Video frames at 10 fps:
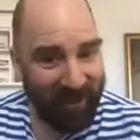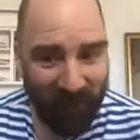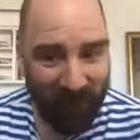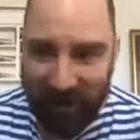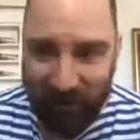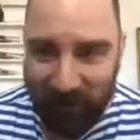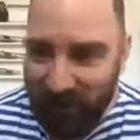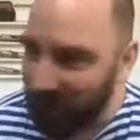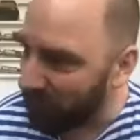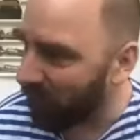I don't
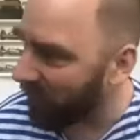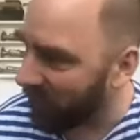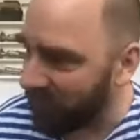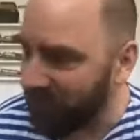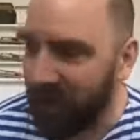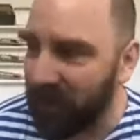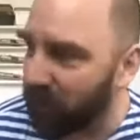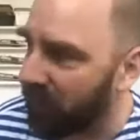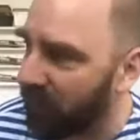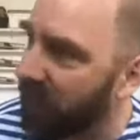need a politician. I
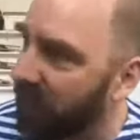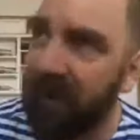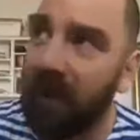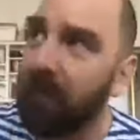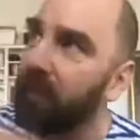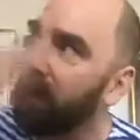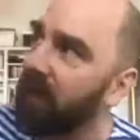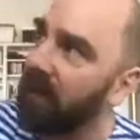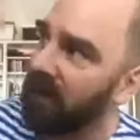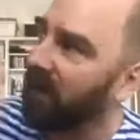don't need some
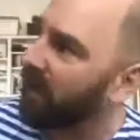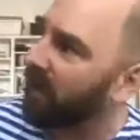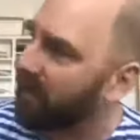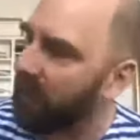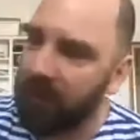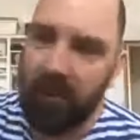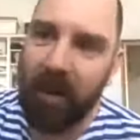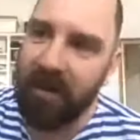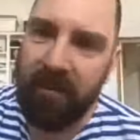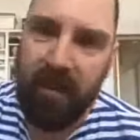
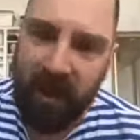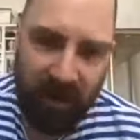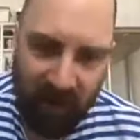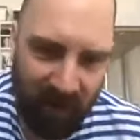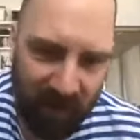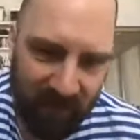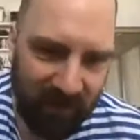crazy media,